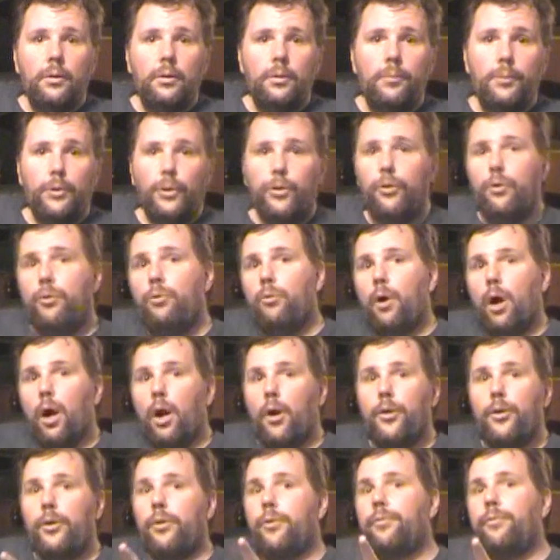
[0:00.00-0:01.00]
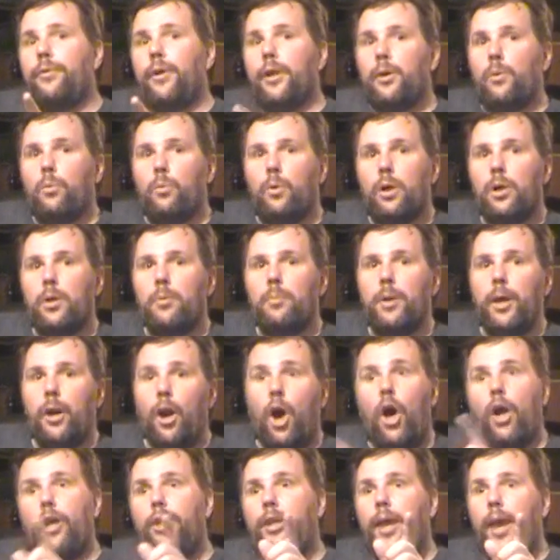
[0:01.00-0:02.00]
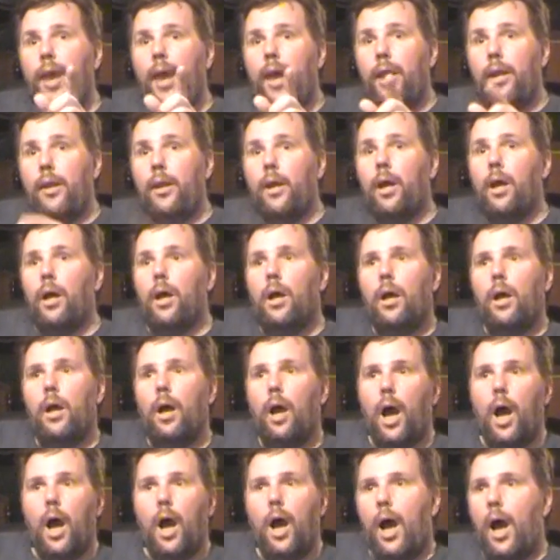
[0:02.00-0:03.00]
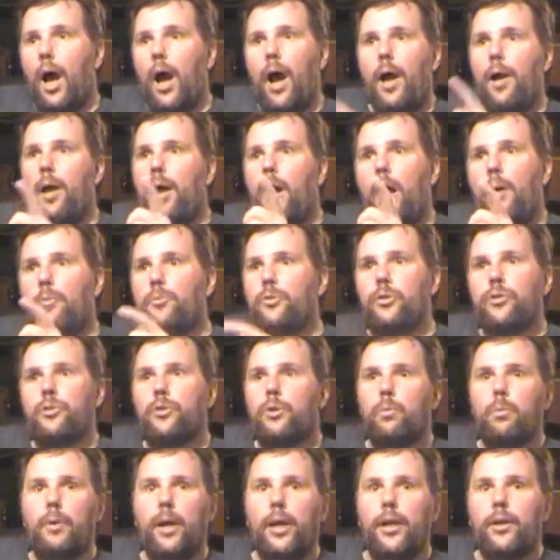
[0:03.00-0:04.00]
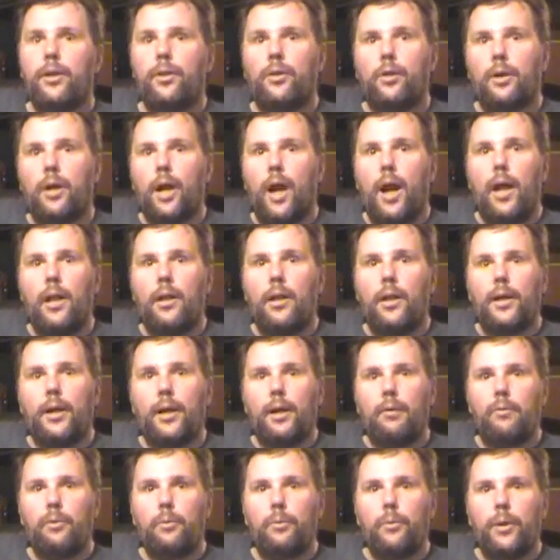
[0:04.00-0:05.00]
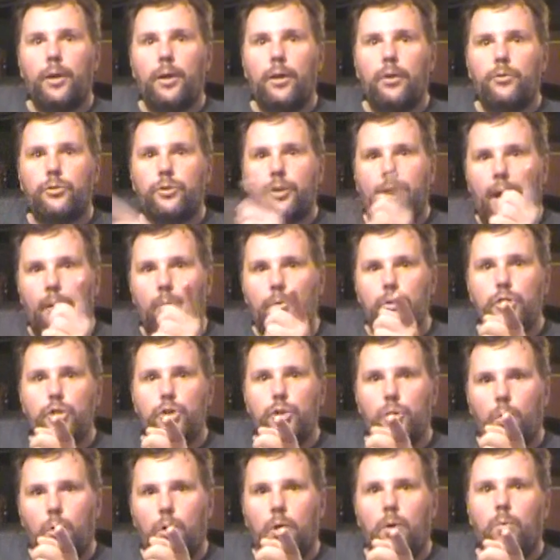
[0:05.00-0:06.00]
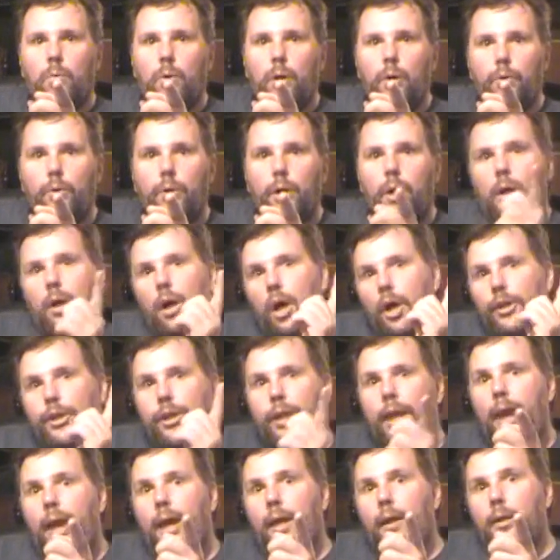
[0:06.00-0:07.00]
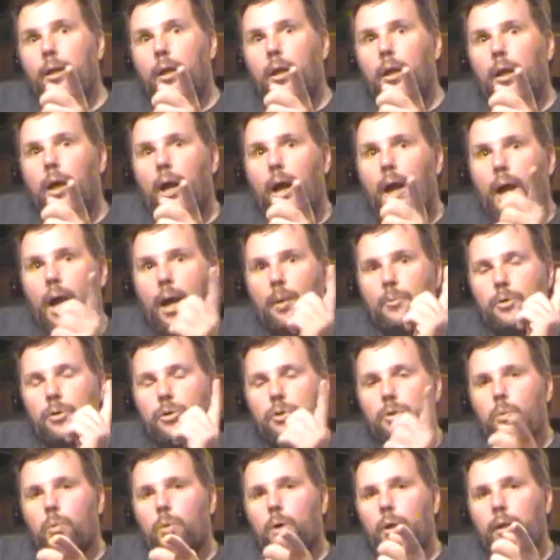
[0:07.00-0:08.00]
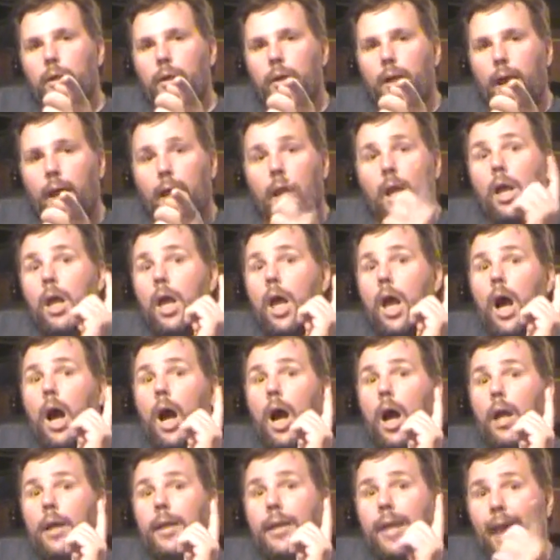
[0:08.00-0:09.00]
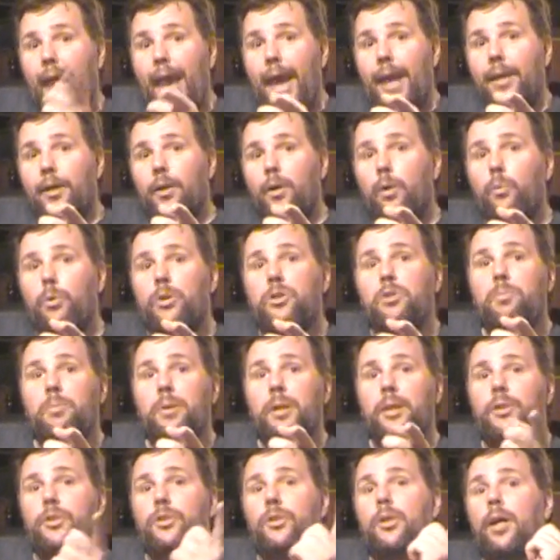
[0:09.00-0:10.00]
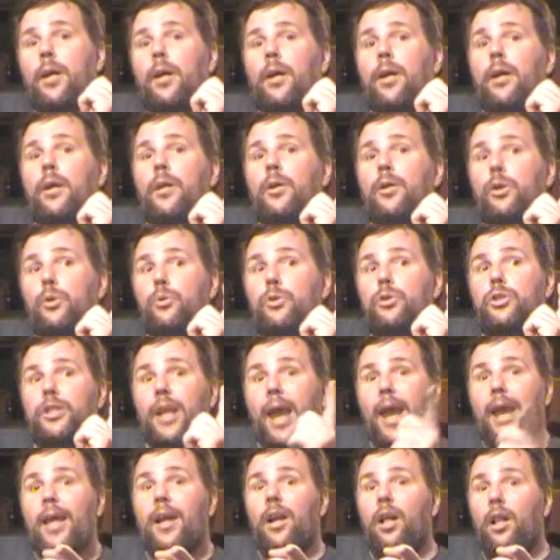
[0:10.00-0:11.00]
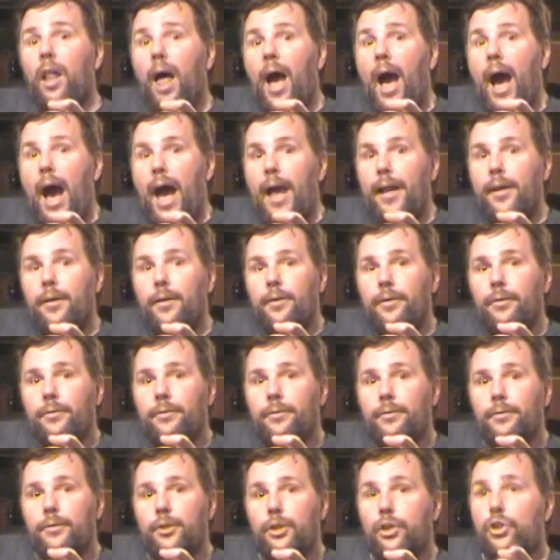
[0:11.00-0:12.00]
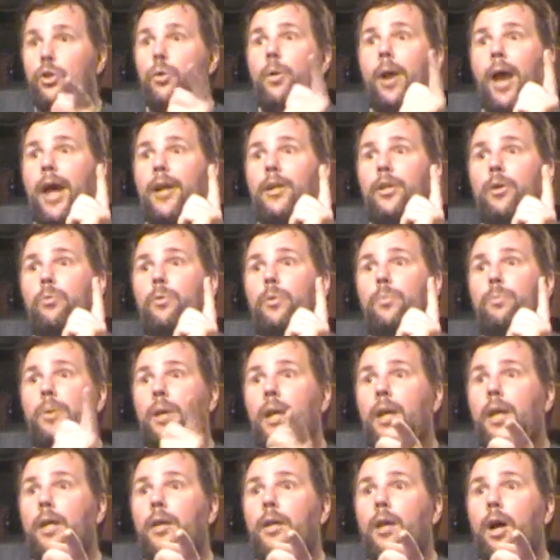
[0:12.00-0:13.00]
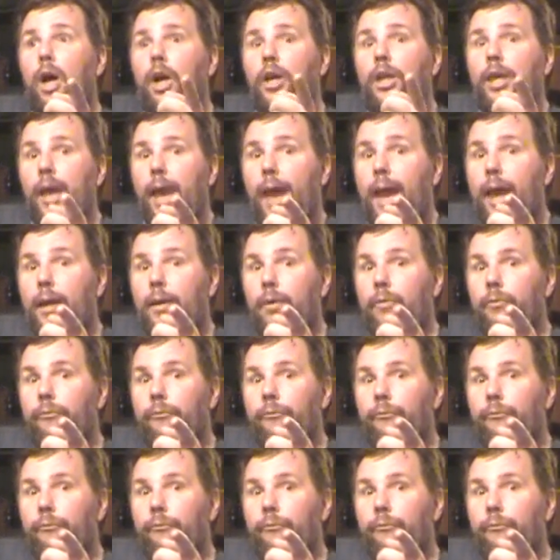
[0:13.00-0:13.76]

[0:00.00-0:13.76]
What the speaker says: You're the fucking working man. Again, I'm just a regular guy like everyone else. That was your quote. Again, I'm just a working guy. Again, which means you say it a lot because you had to repeat again.